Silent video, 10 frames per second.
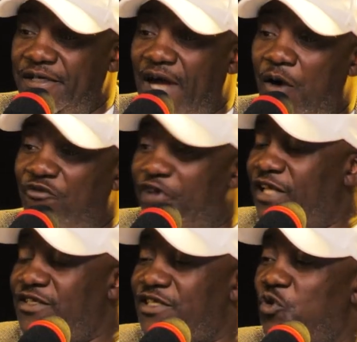our
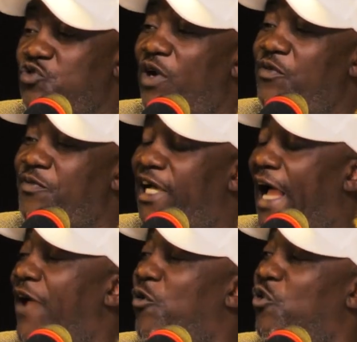friends, he was one of the
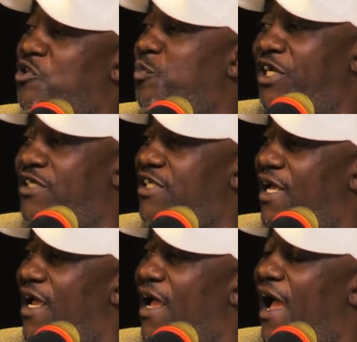guys who was picked.
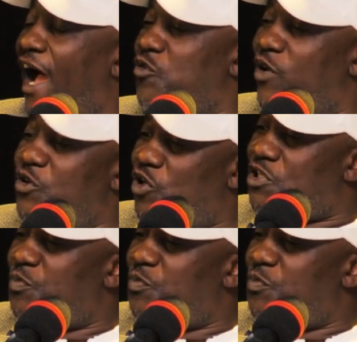And when he was